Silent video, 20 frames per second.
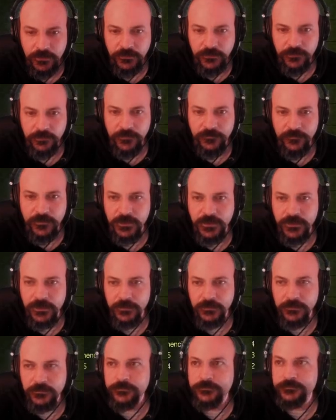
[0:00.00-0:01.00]
Griffer
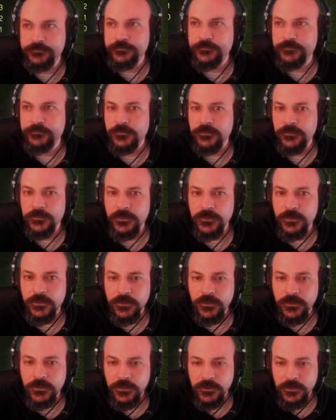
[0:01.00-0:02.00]
here.
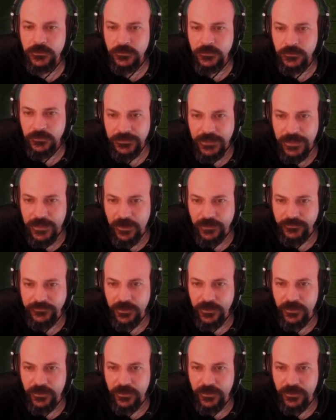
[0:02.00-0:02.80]
Yeah,